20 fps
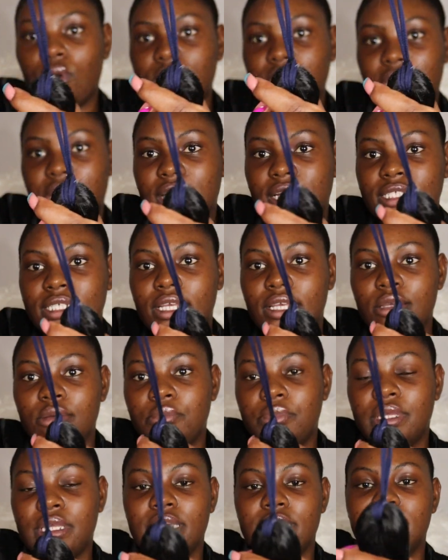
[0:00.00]
on that
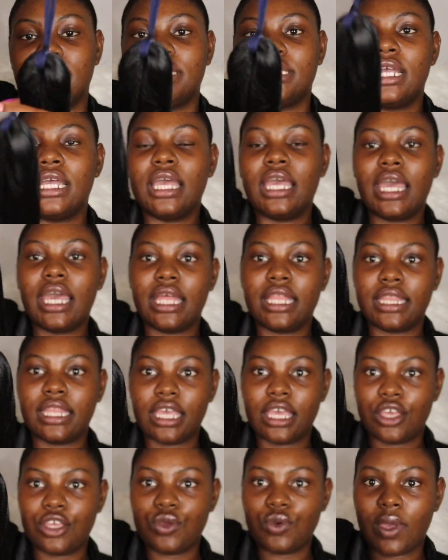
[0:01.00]
piece, and
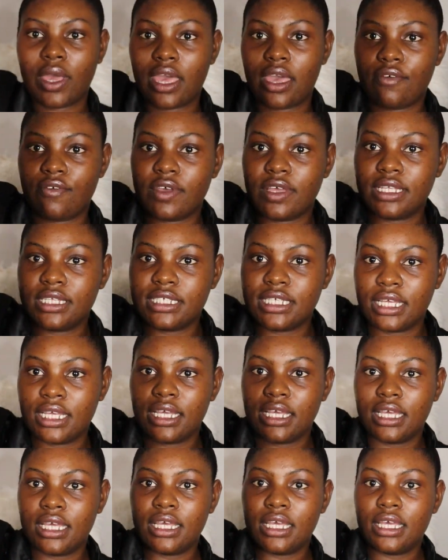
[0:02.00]
there you have it,
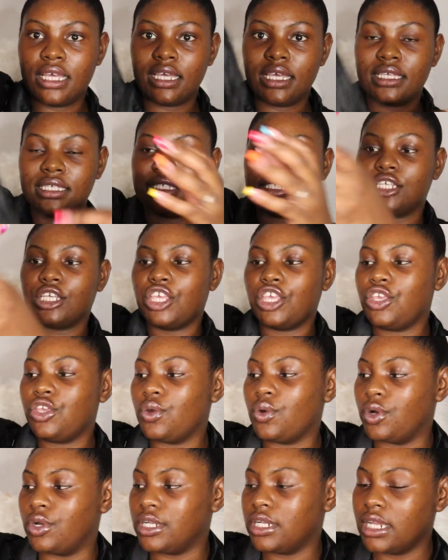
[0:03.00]

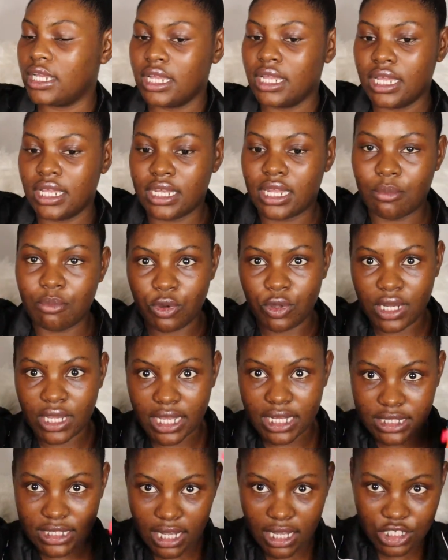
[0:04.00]
secured. Now I'm gonna
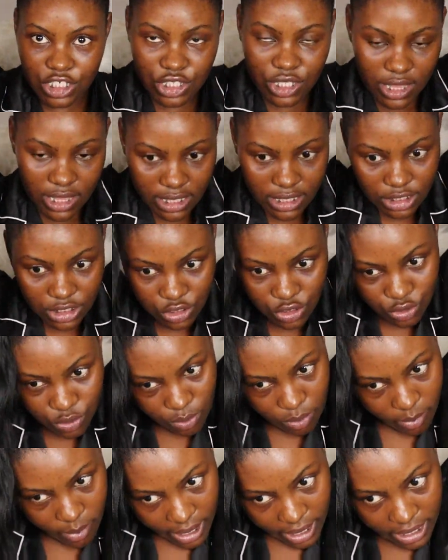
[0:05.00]
attach this
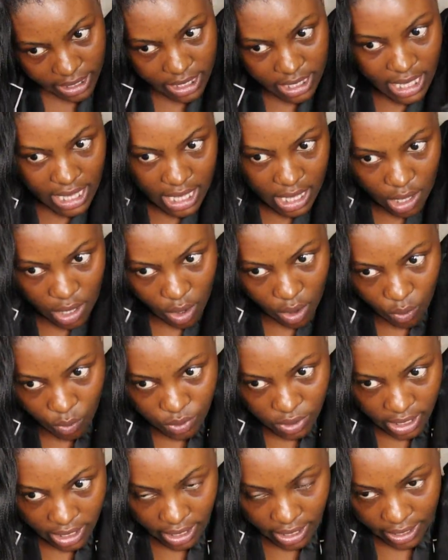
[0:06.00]
to my
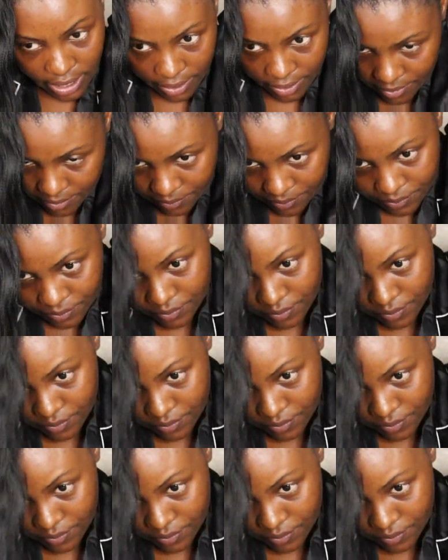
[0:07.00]
own hair.